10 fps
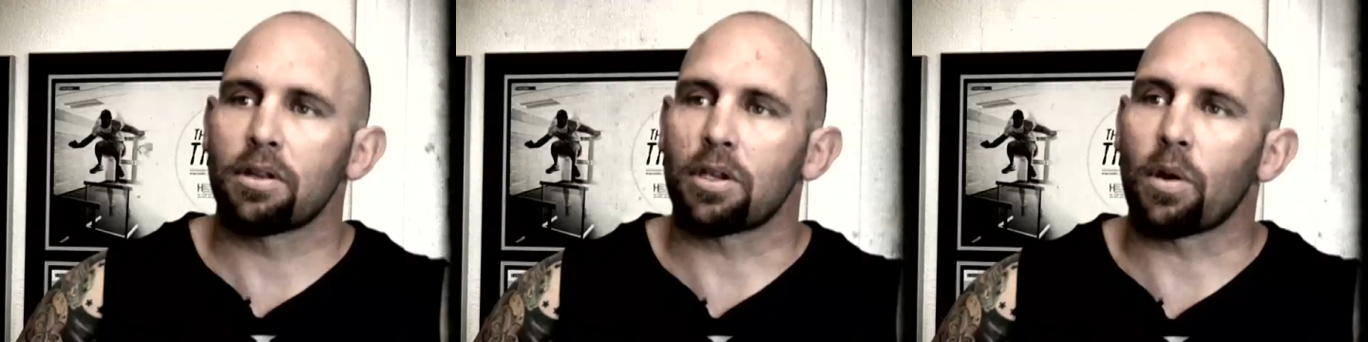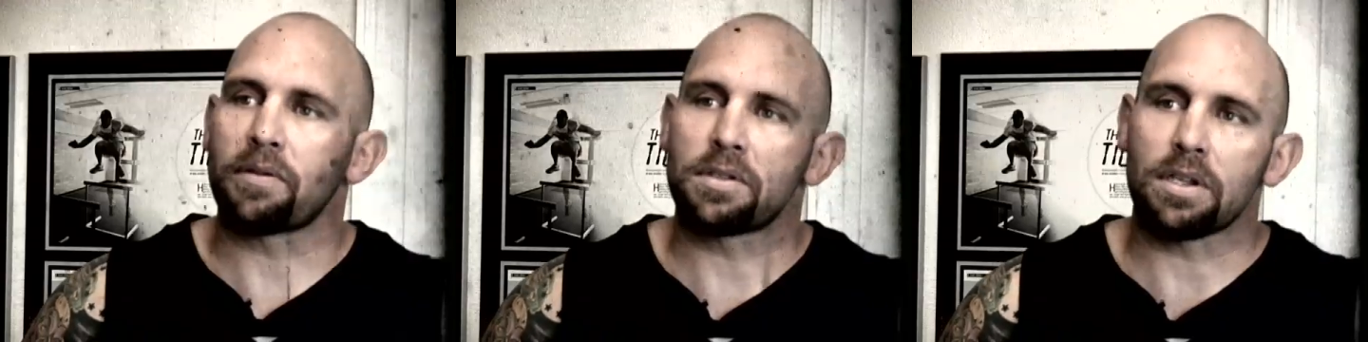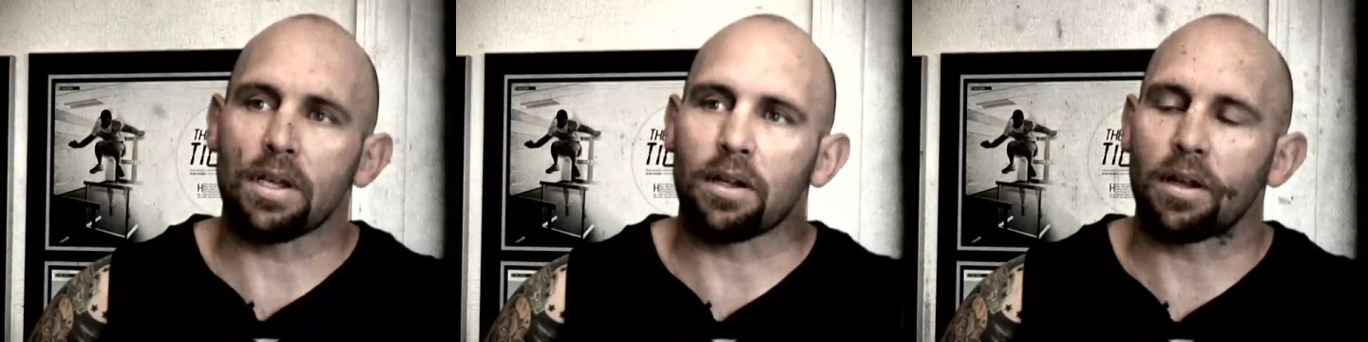the
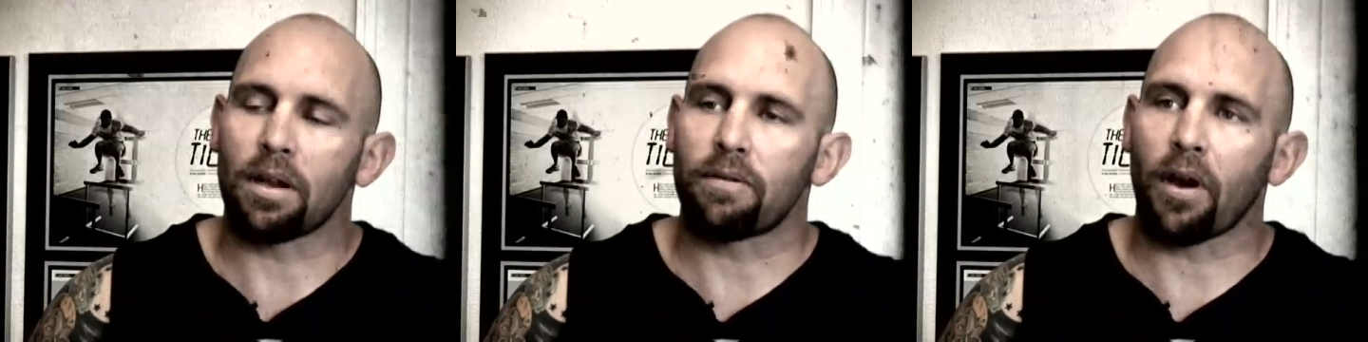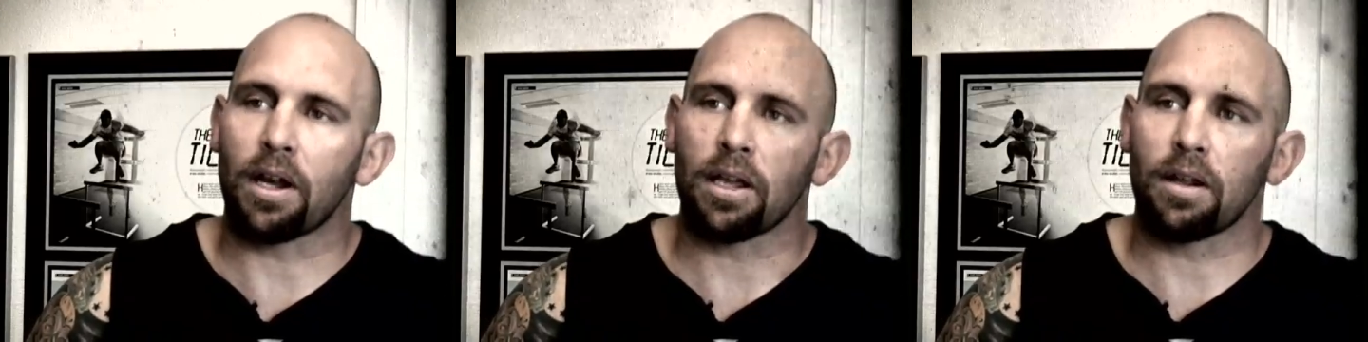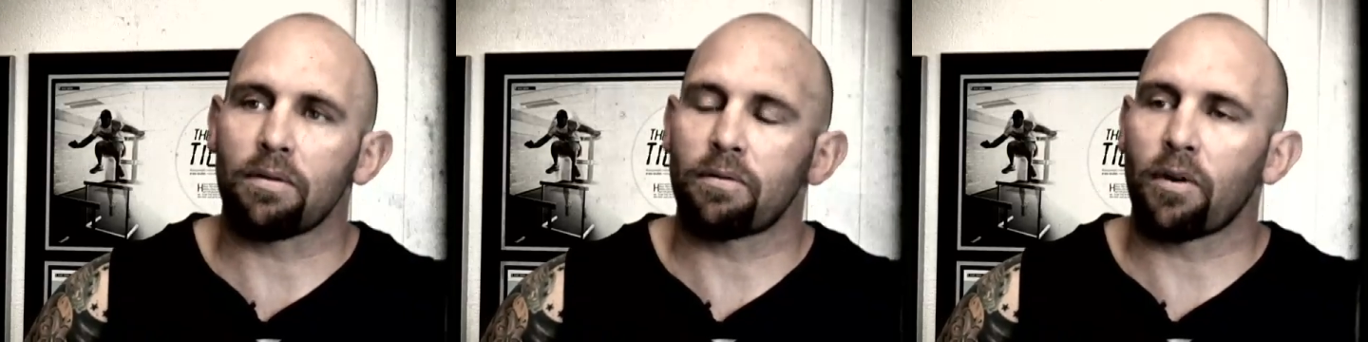UFC and, and, fighting
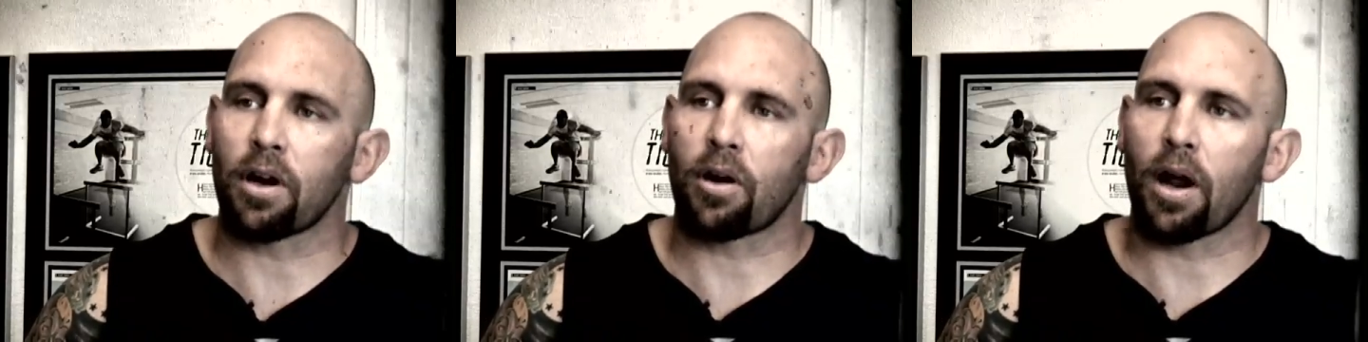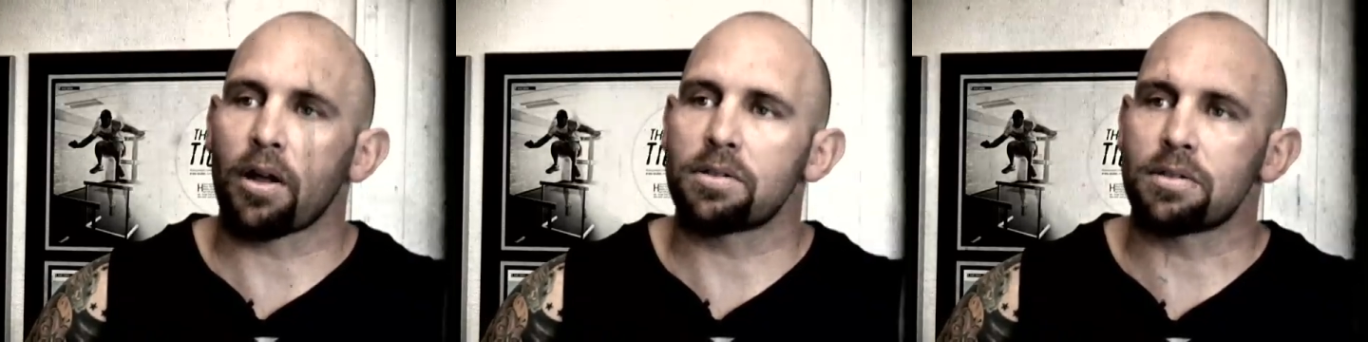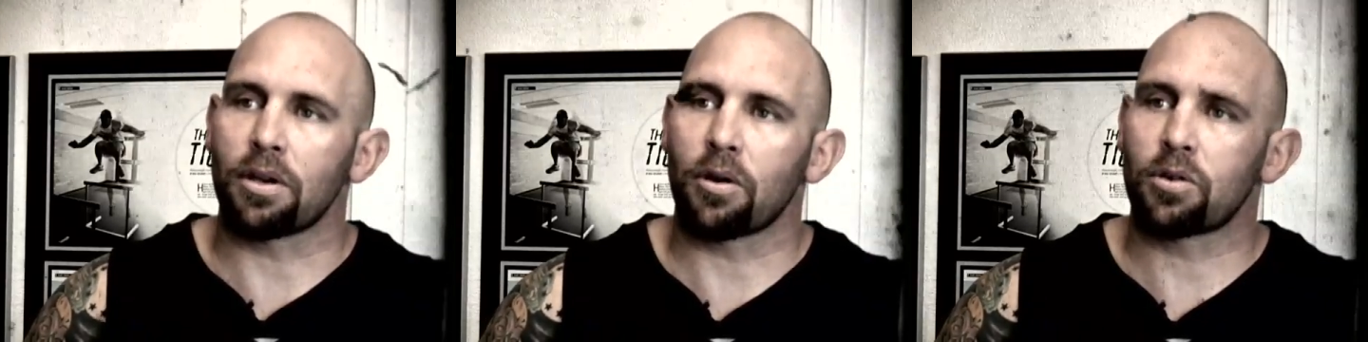in front of
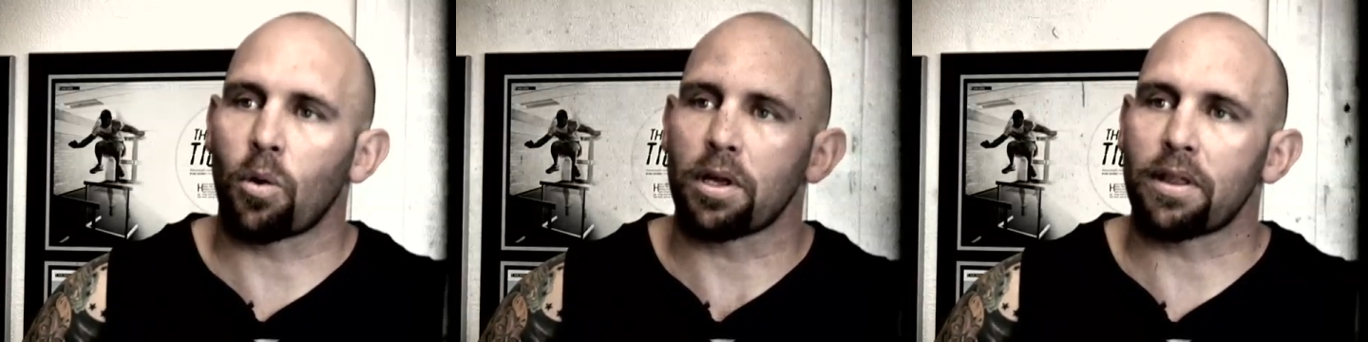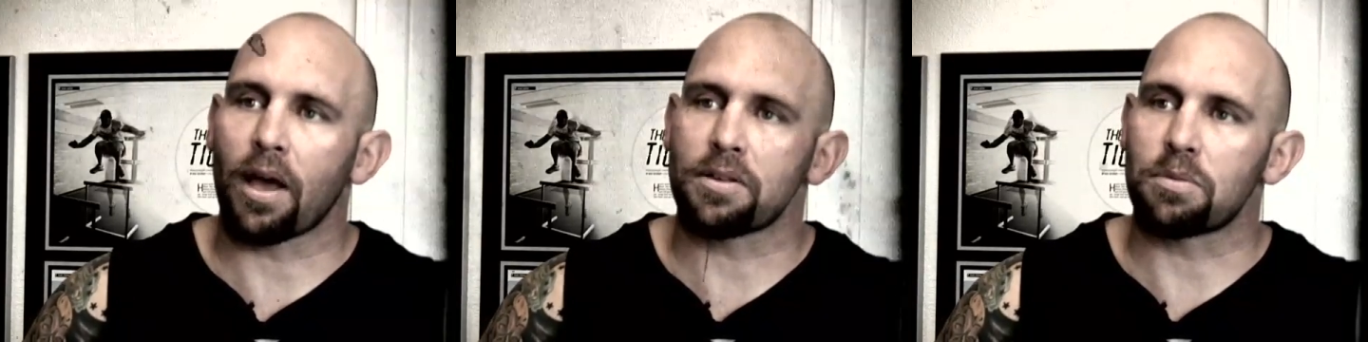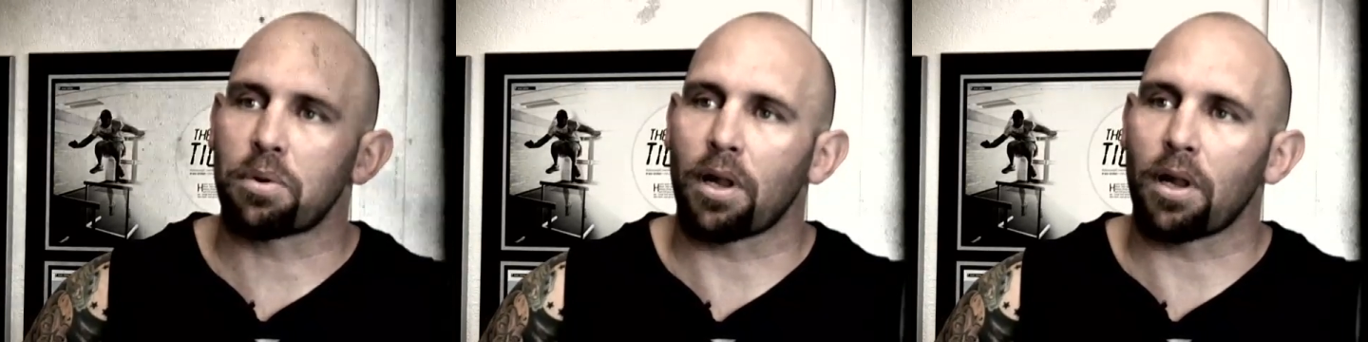crowds, you know, 20,000